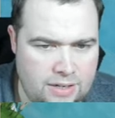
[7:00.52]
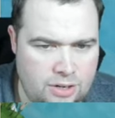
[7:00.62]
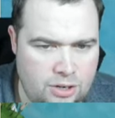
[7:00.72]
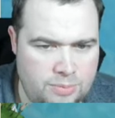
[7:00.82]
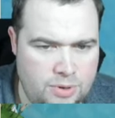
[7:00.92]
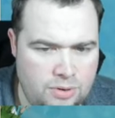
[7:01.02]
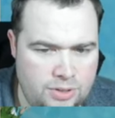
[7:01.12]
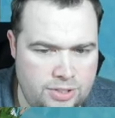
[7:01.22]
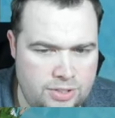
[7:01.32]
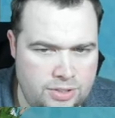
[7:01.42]
Herb
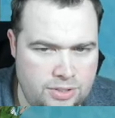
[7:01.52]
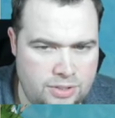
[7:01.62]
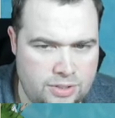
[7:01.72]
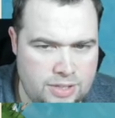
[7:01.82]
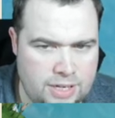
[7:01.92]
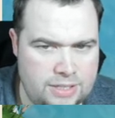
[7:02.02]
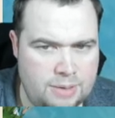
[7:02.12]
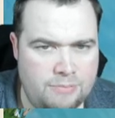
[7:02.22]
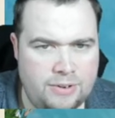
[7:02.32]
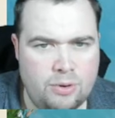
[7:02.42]
knowledge, that's
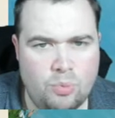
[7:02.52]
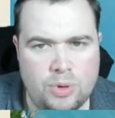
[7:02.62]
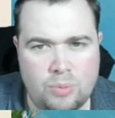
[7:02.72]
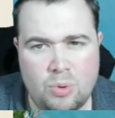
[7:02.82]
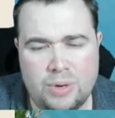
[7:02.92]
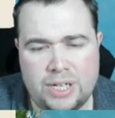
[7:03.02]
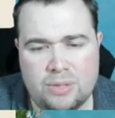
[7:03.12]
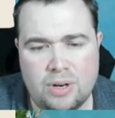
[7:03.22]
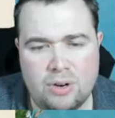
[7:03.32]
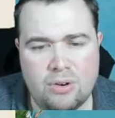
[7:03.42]
something that we will need
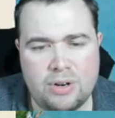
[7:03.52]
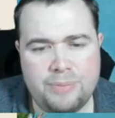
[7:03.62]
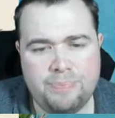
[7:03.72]
to unlock.